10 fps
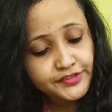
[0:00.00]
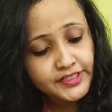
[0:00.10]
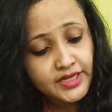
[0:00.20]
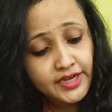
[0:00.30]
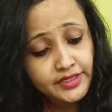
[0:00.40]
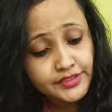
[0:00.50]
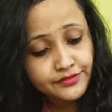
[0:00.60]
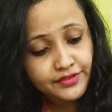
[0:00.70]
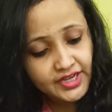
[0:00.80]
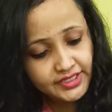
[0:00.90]
Salinas
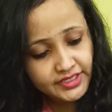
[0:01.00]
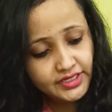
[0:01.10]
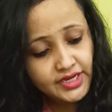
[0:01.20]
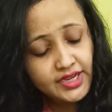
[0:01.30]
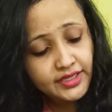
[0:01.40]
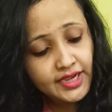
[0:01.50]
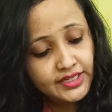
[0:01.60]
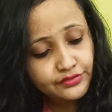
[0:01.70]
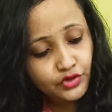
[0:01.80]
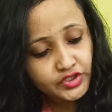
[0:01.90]
Valley,
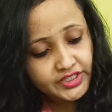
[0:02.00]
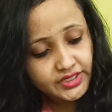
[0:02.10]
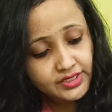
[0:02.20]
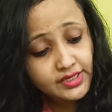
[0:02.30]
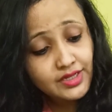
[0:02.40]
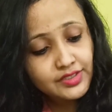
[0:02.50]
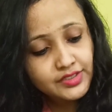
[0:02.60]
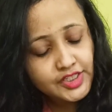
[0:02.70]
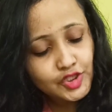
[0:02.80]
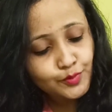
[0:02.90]
California,
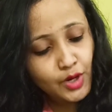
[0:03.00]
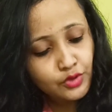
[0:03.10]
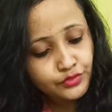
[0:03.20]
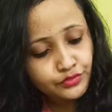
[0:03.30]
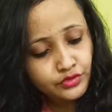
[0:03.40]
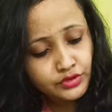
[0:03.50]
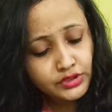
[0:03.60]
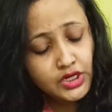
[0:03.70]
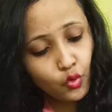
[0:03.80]
this powerful,